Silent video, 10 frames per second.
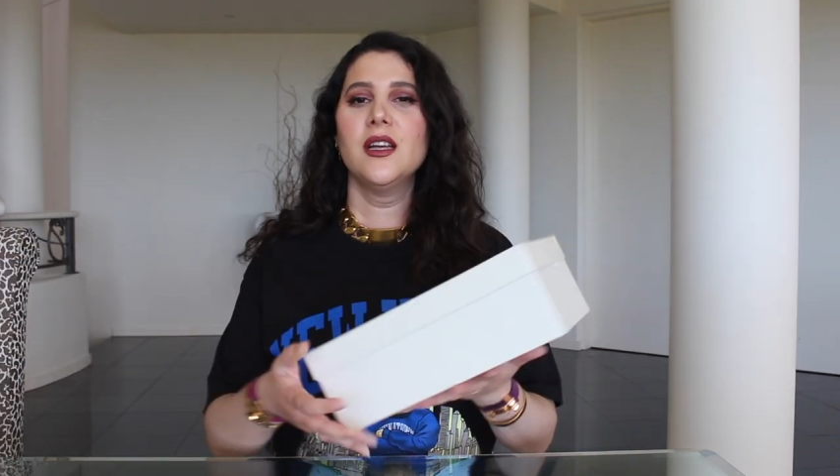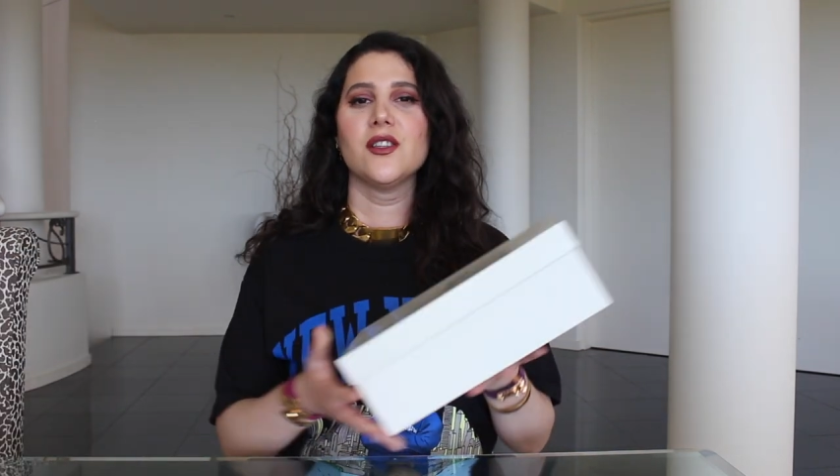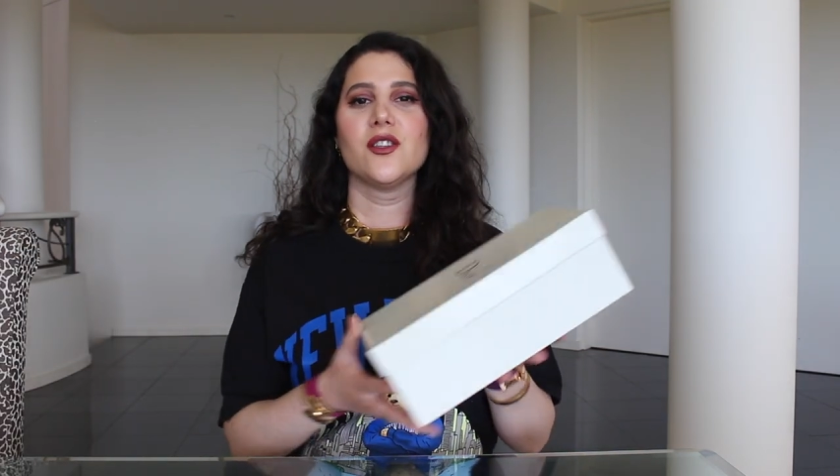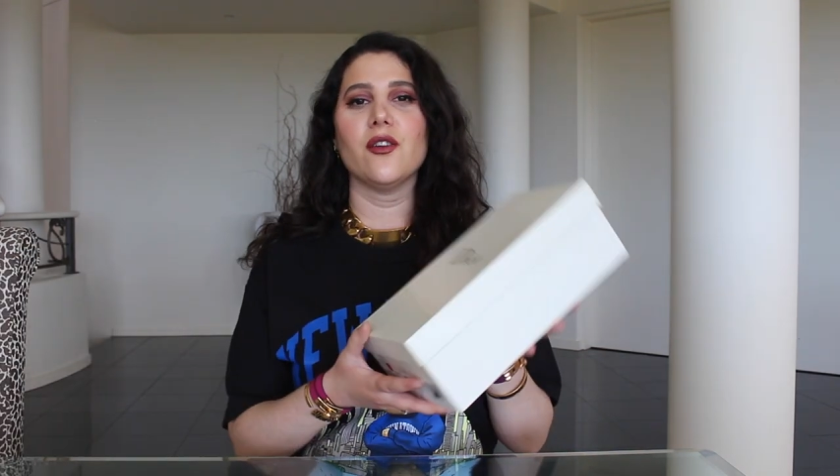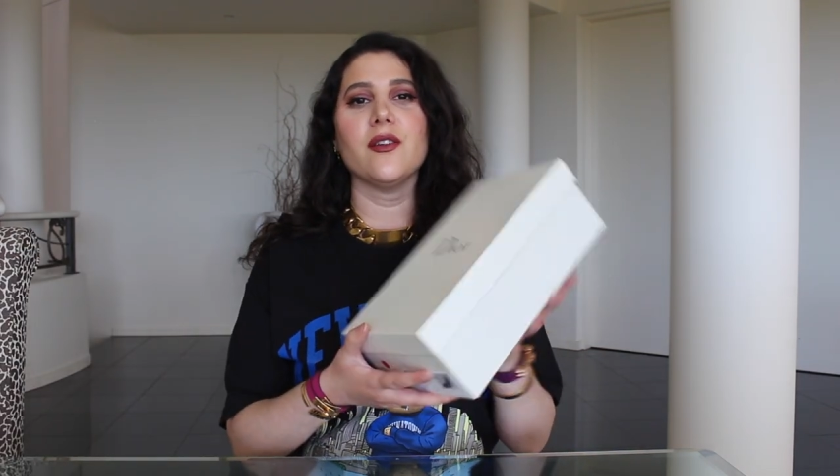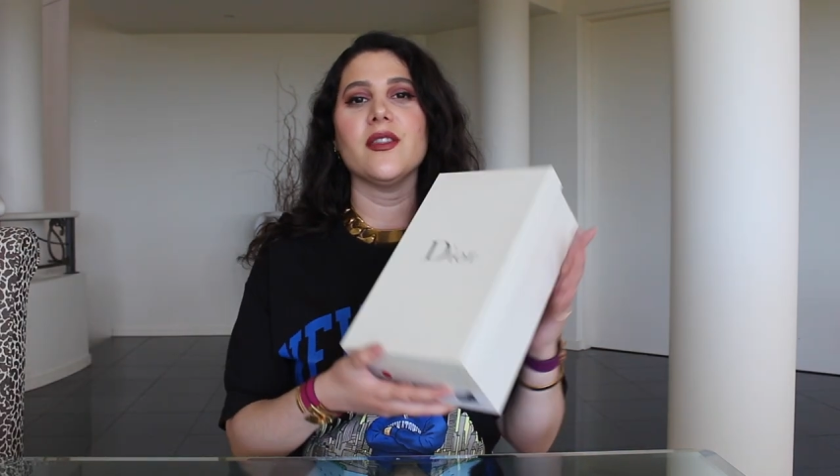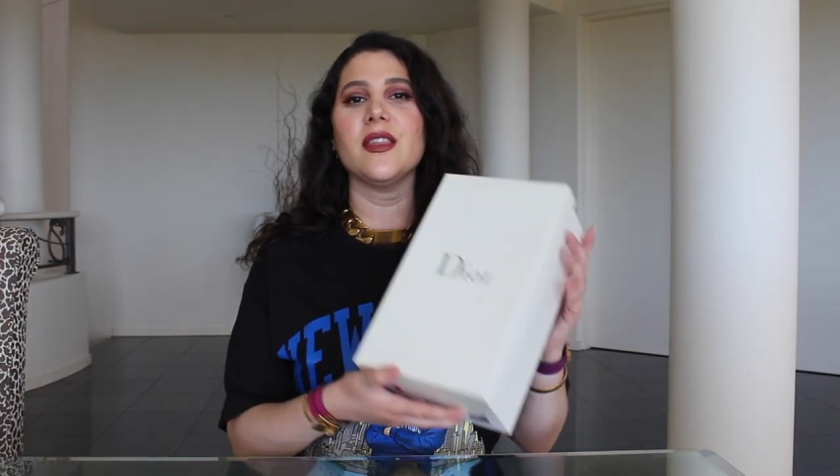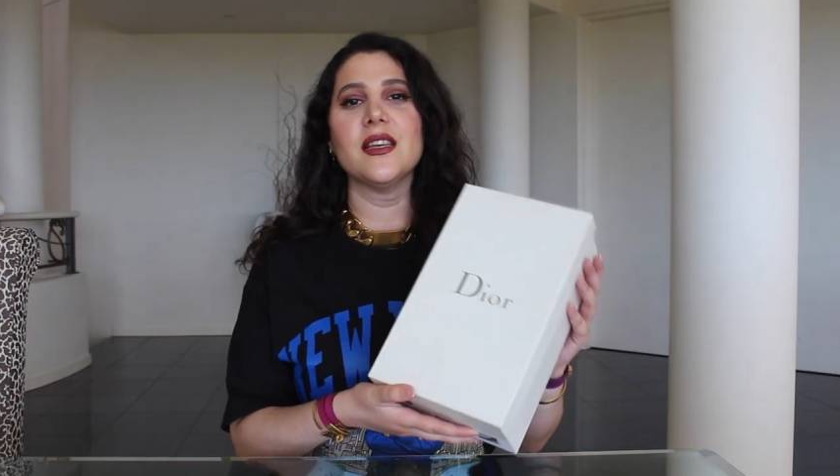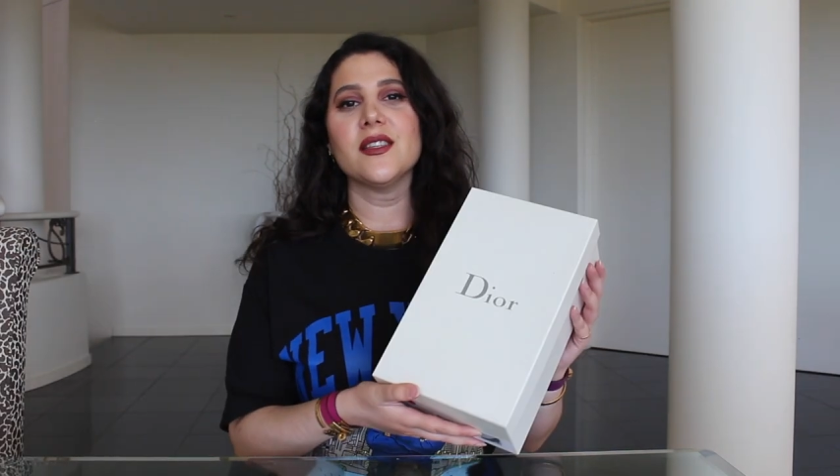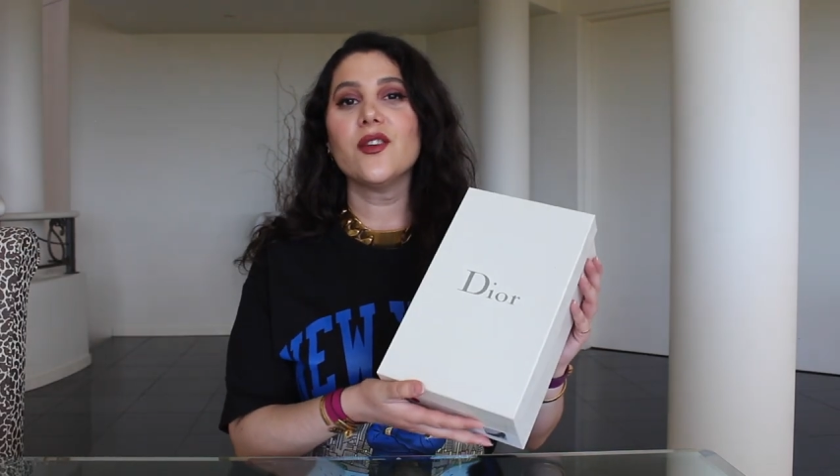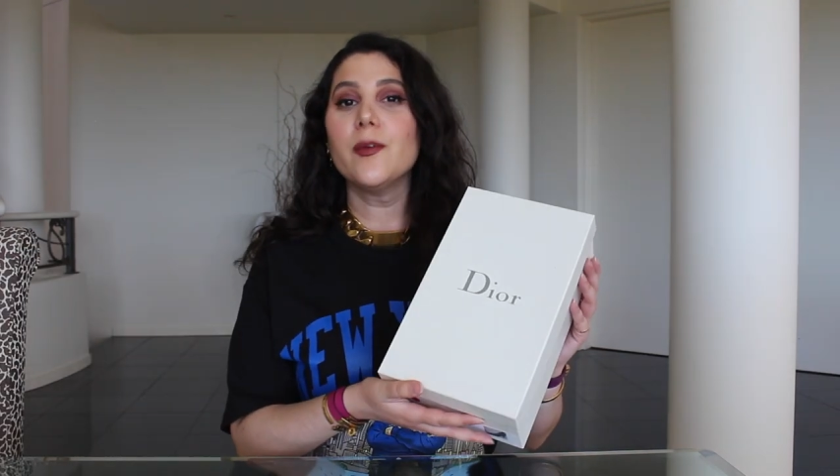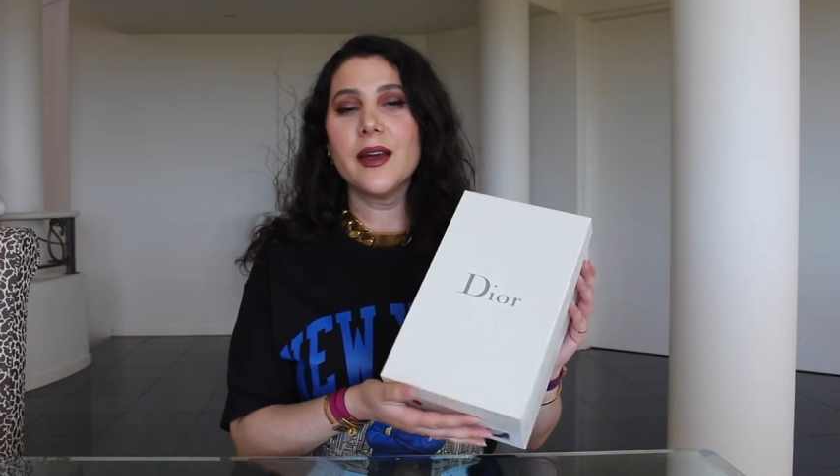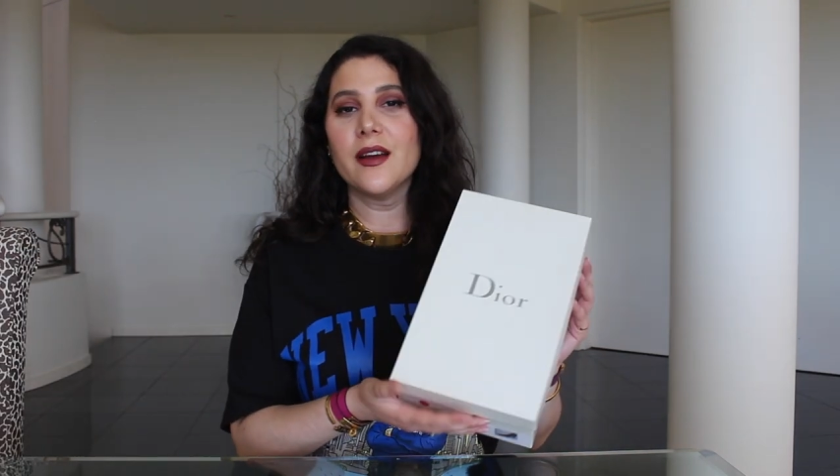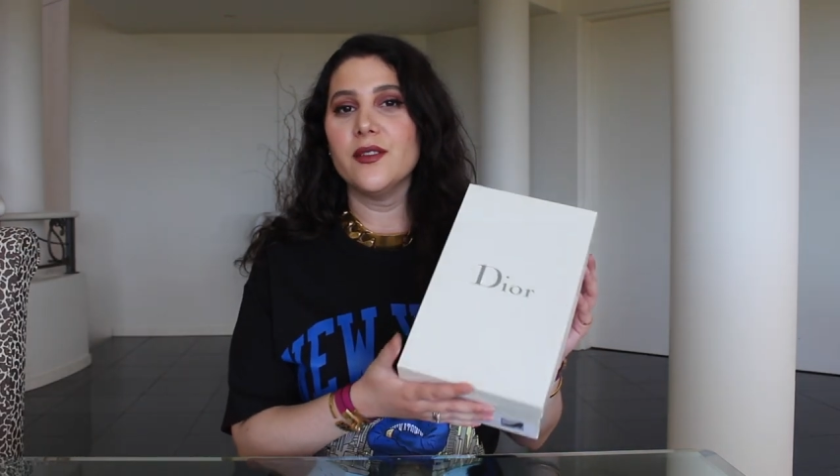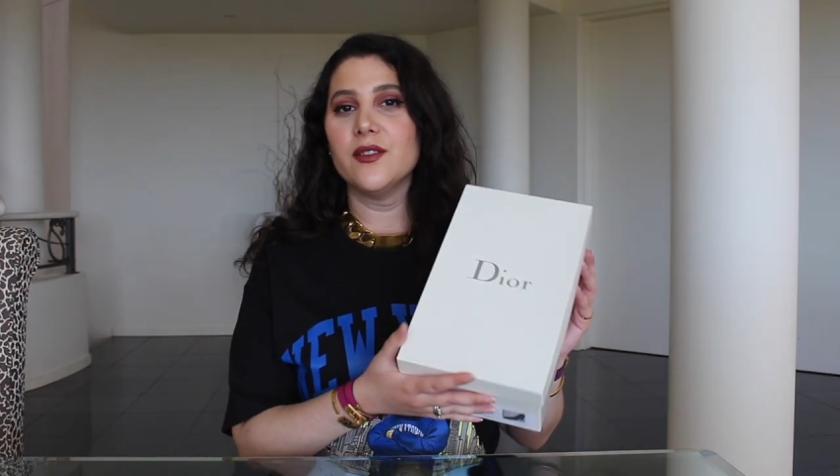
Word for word: So these are a pair